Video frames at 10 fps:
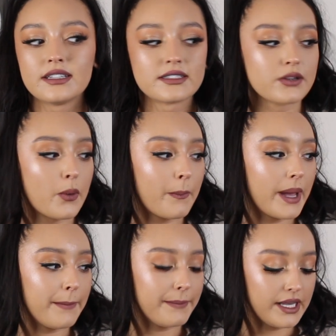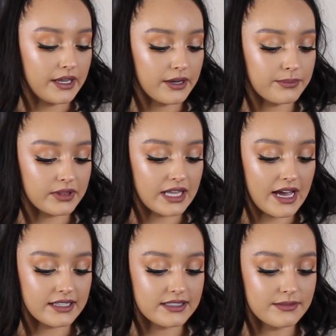and so my makeup
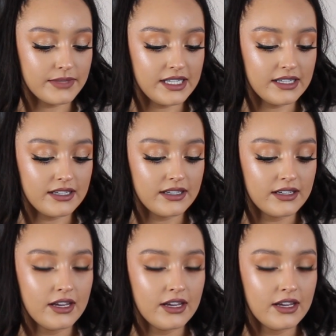lasts me